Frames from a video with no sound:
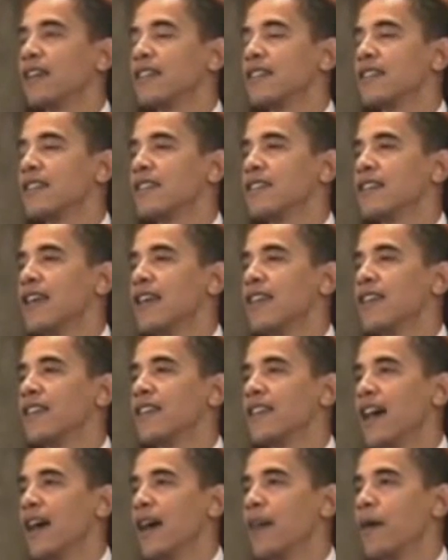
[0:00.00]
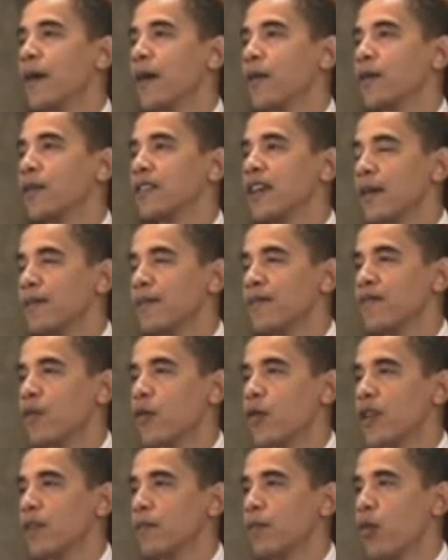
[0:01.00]
And since at the time I was up
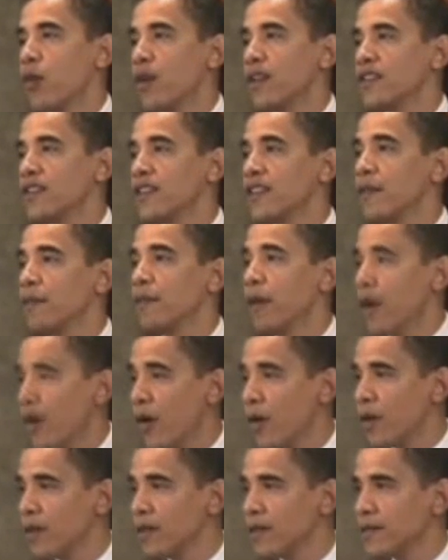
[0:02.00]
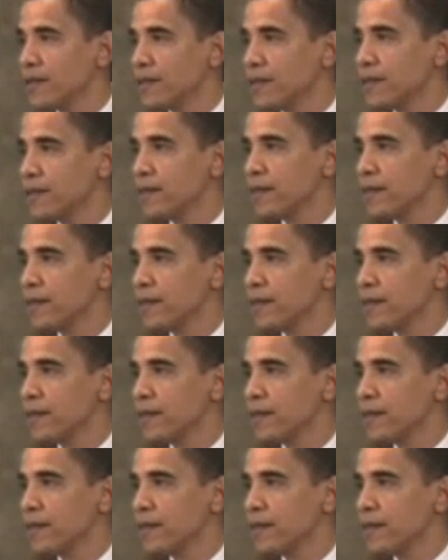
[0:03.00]
40 points in the polls,